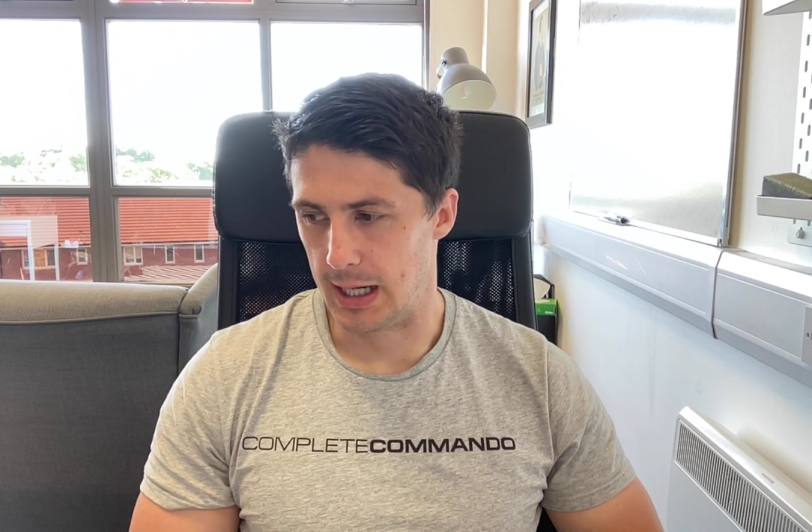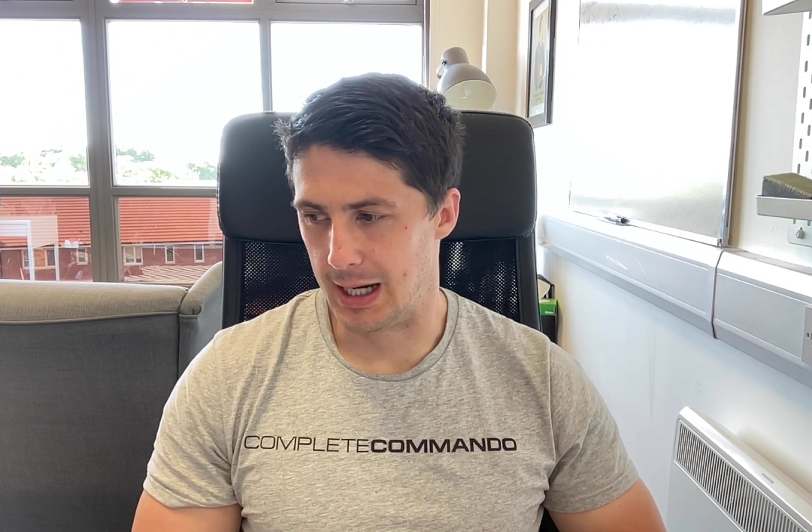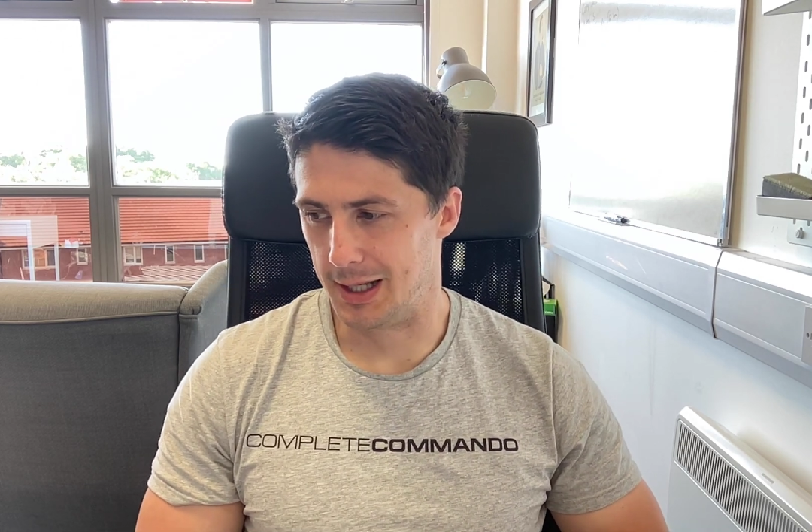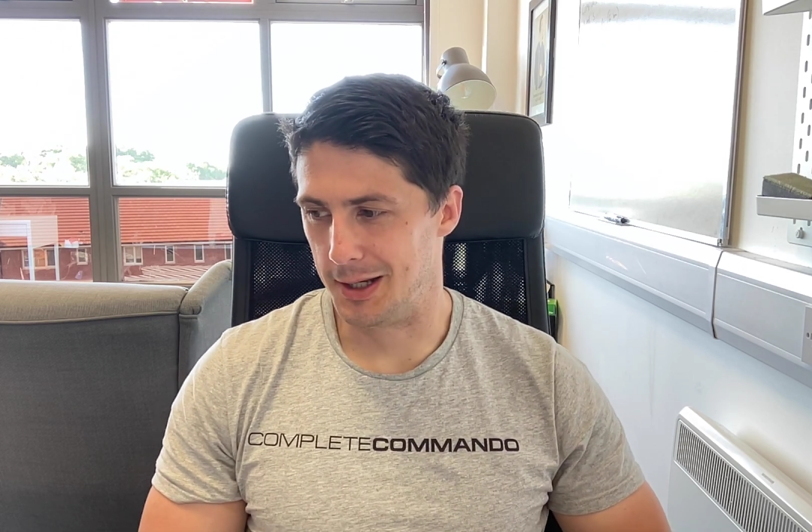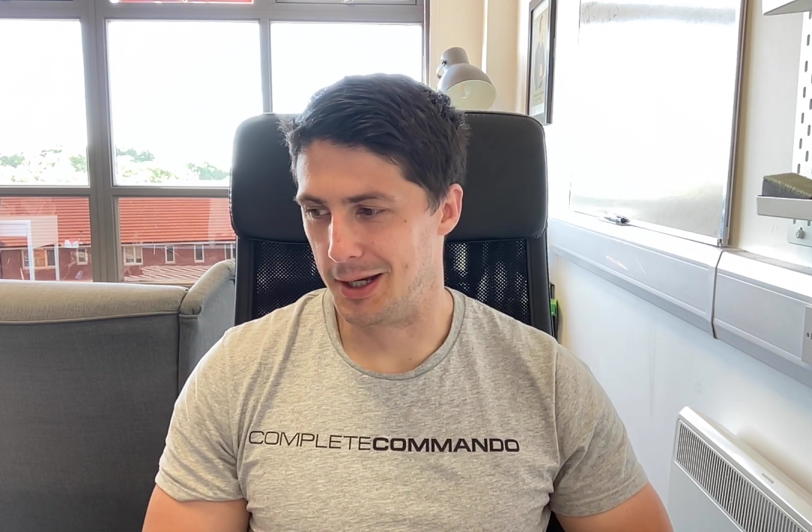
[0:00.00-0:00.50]

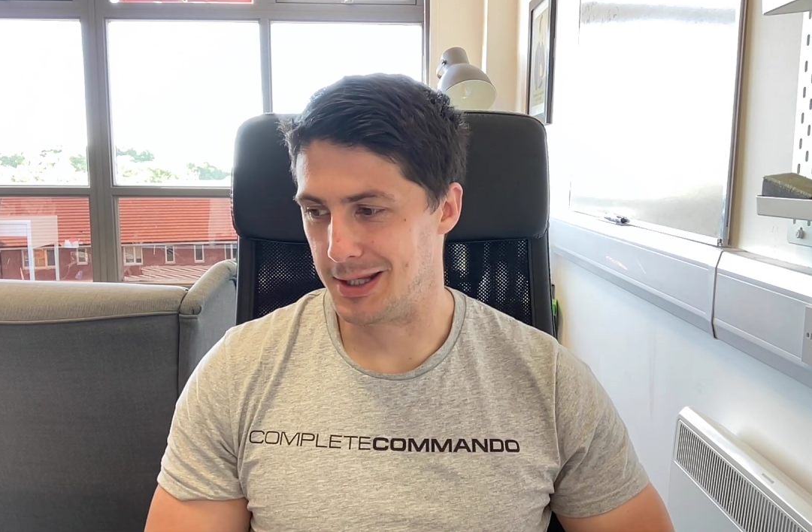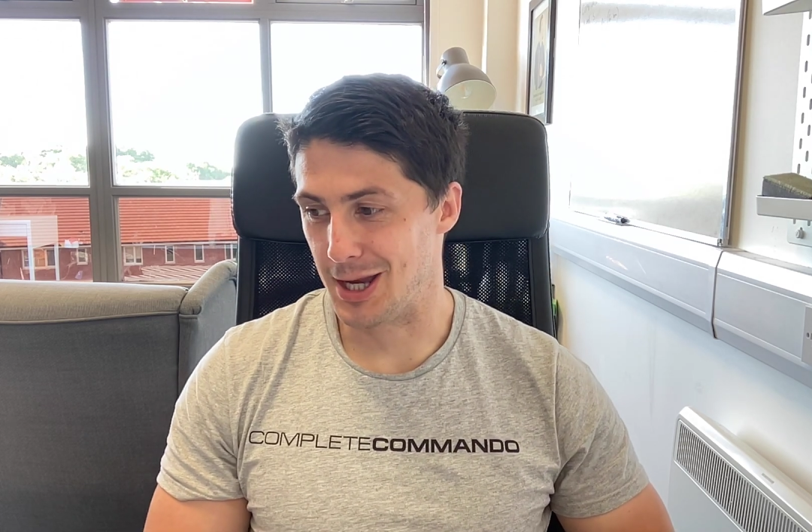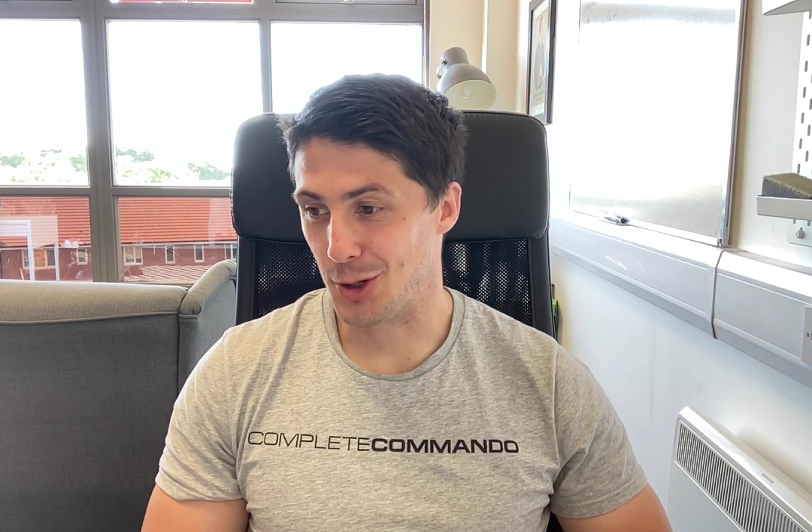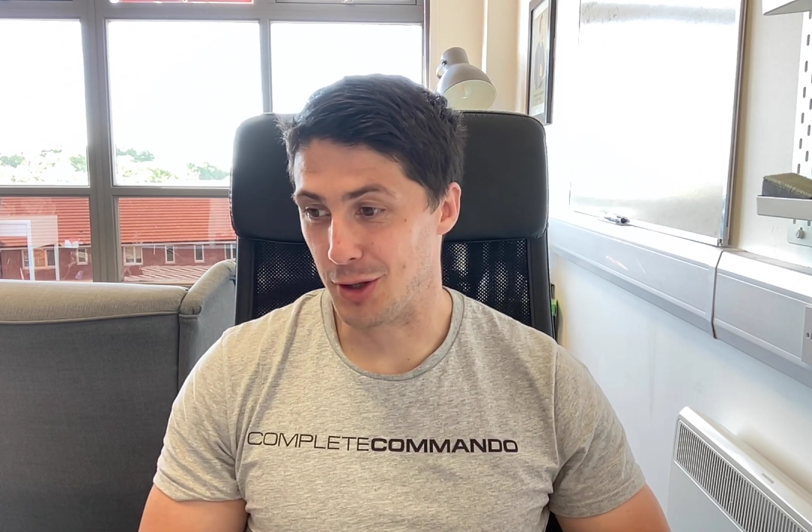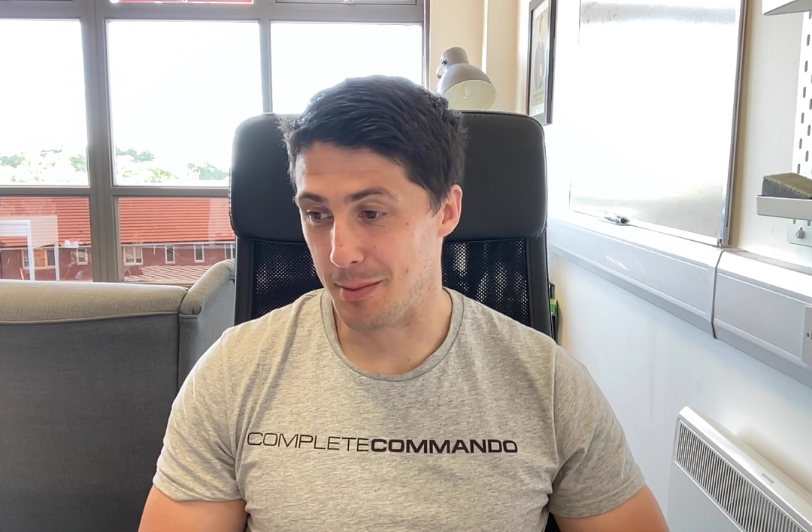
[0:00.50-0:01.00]
And
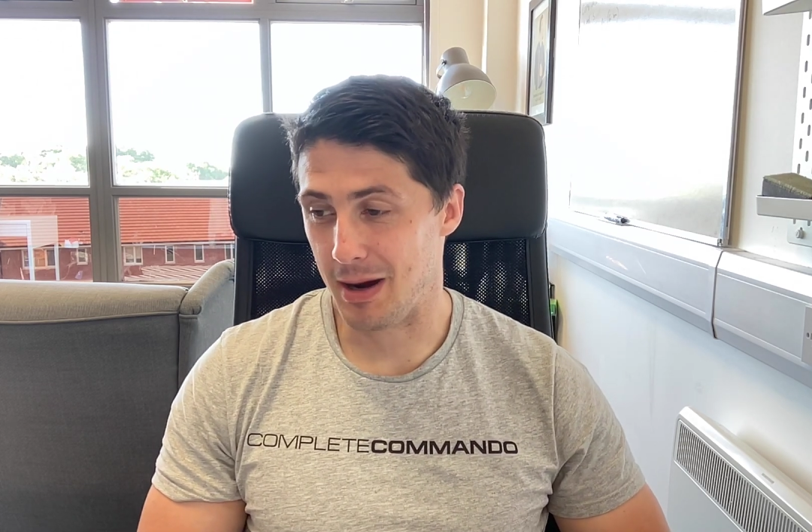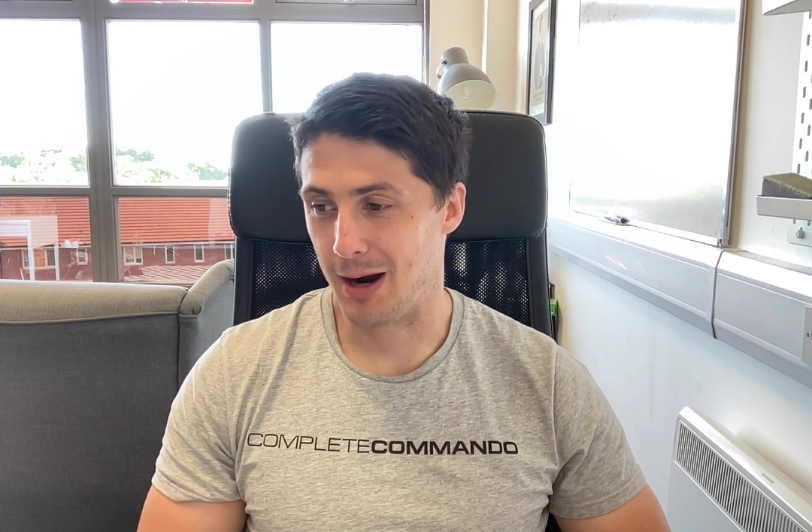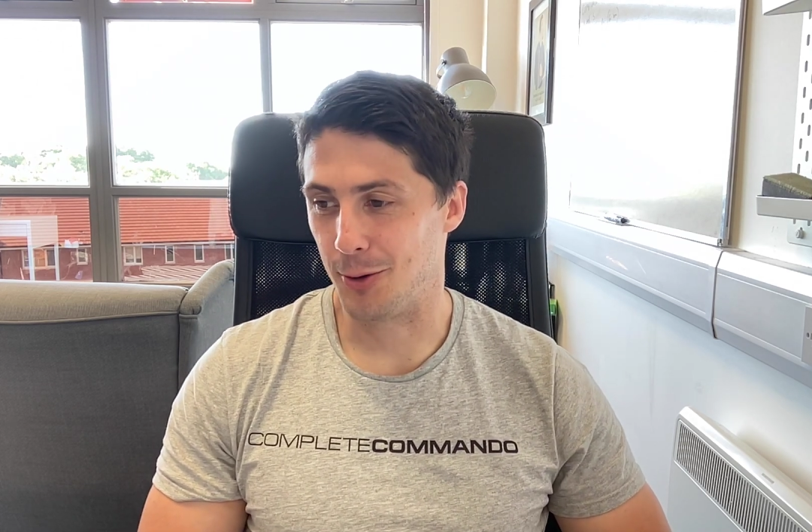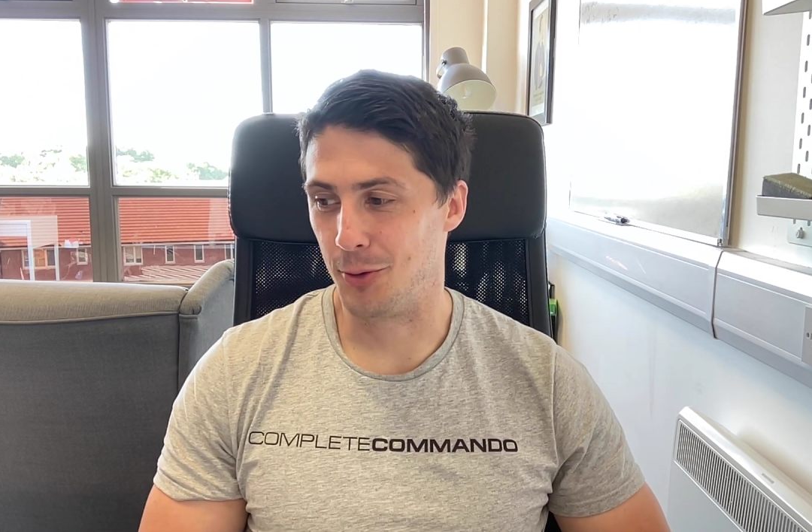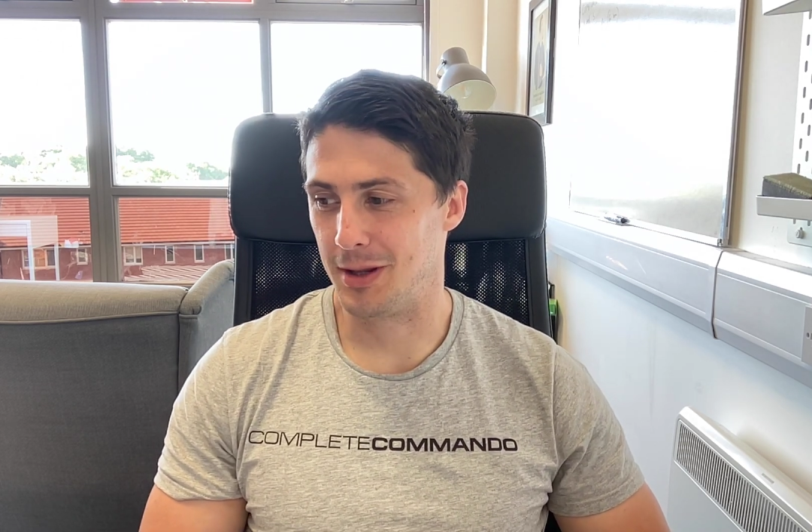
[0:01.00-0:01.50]
got the apparel,